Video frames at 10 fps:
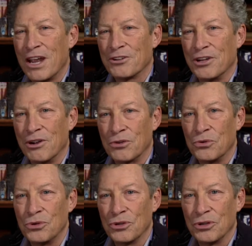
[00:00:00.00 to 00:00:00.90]
Dr. Eric
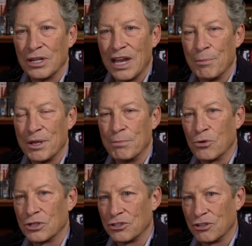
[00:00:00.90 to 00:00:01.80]
Goulder. I'm a
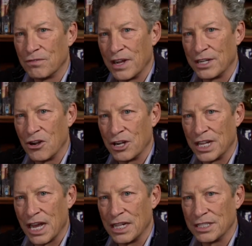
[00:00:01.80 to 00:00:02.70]
board-certified
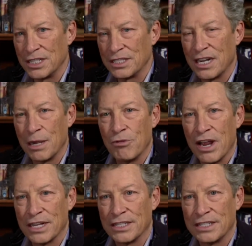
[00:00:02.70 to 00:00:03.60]
cardiologist and I
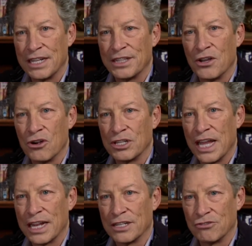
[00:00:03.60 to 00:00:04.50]
practice at the Heart
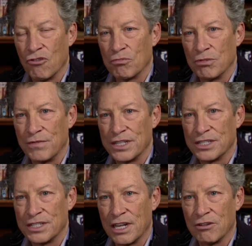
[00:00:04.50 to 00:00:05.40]
Attack and Stroke
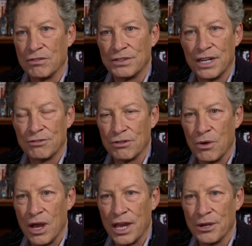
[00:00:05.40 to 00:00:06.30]
Prevention Center of Central
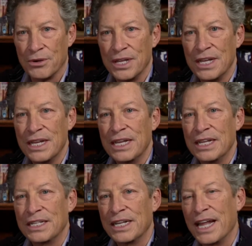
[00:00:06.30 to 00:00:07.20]
Ohio.
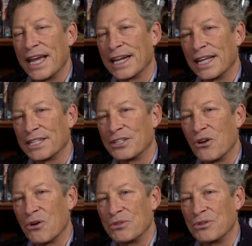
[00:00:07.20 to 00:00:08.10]
Today I'd like to
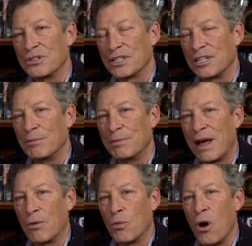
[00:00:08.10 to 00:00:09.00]
talk with you just a little bit
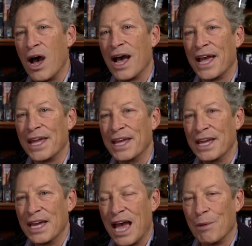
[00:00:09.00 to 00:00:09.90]
about why
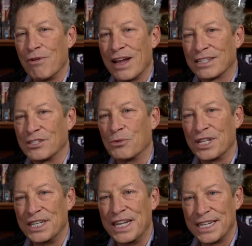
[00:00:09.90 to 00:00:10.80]
I practice with
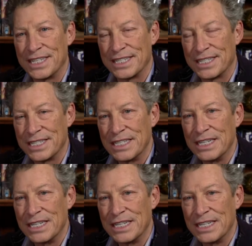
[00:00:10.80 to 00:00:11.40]
a dentist.